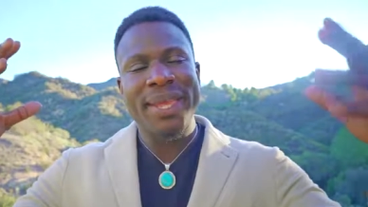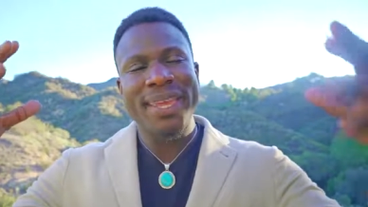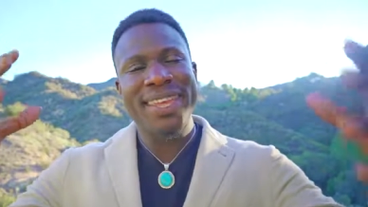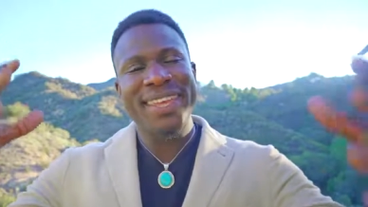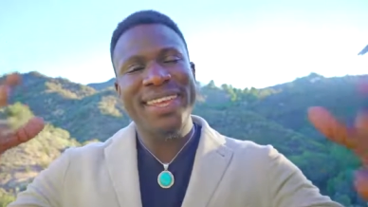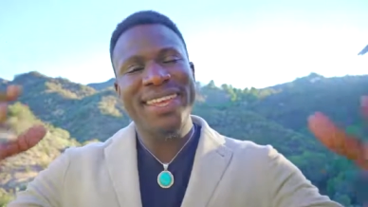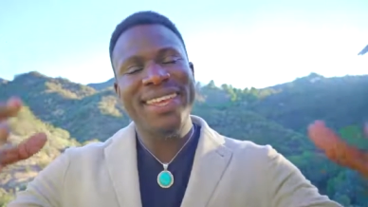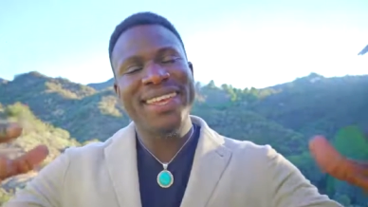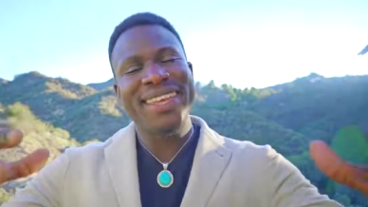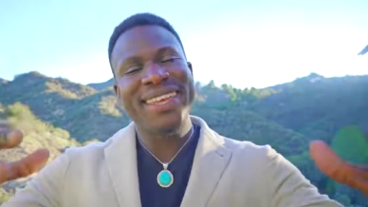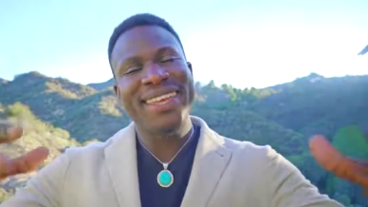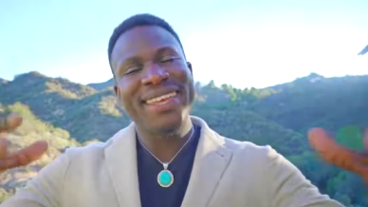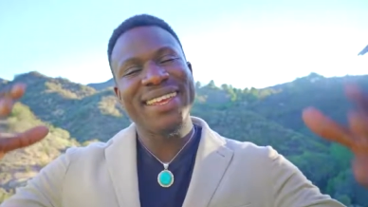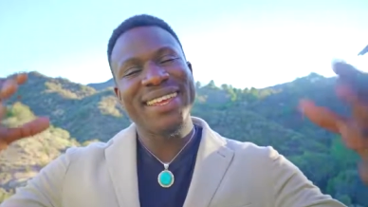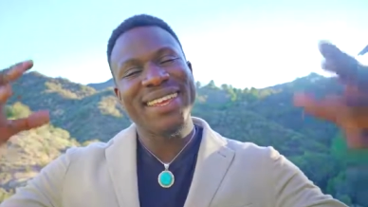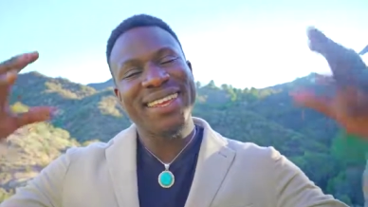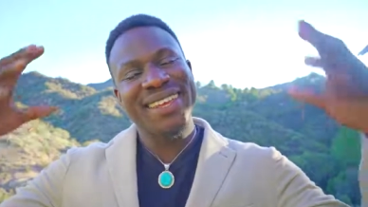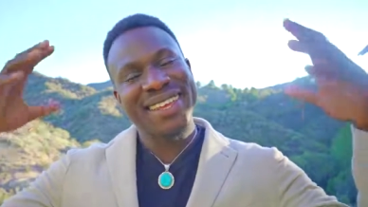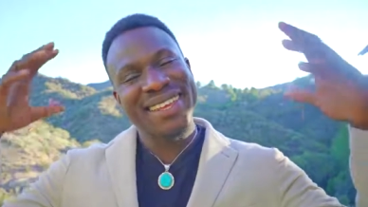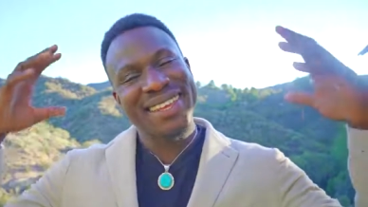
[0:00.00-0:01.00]

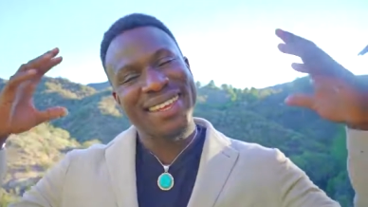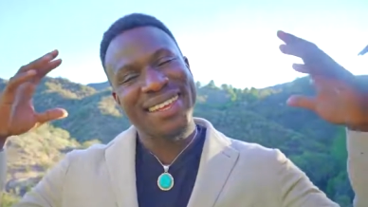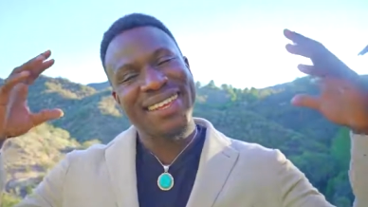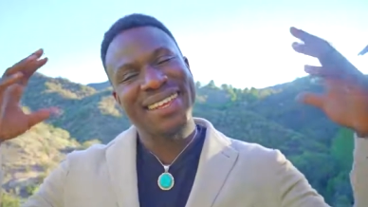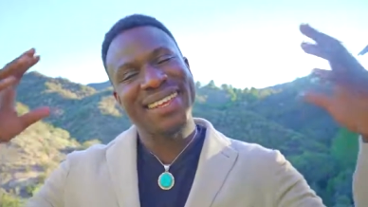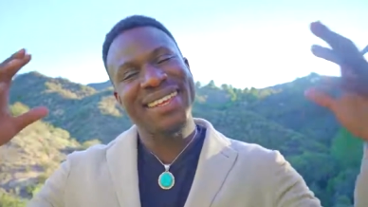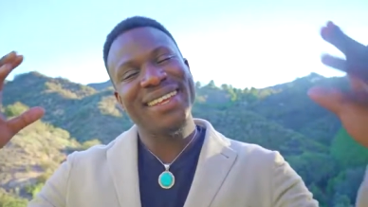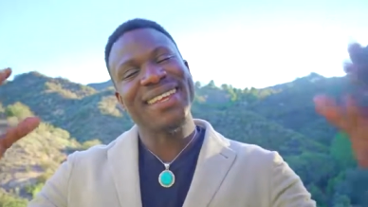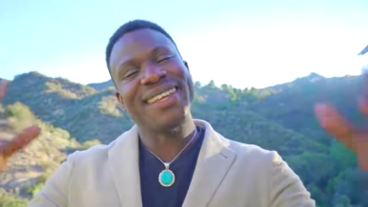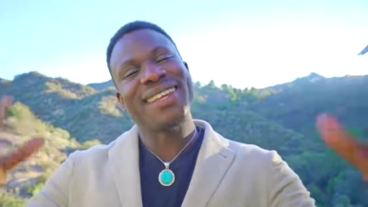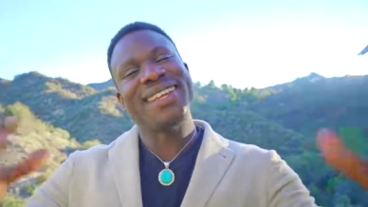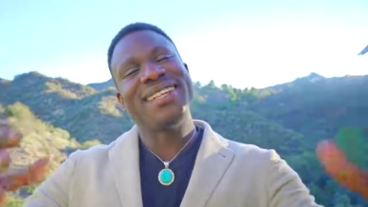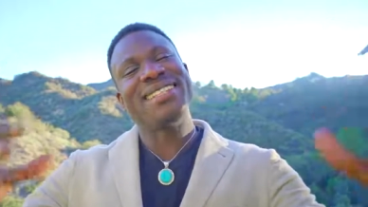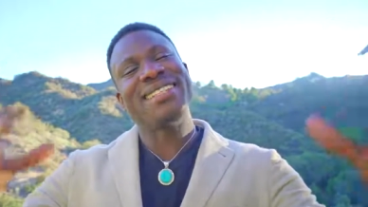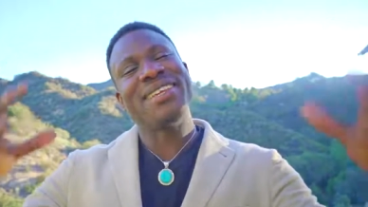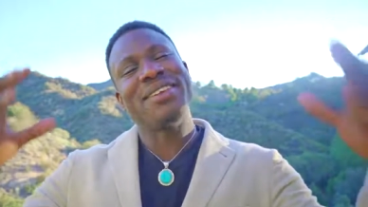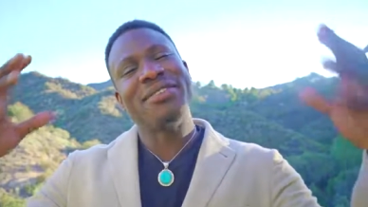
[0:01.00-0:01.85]
Peace.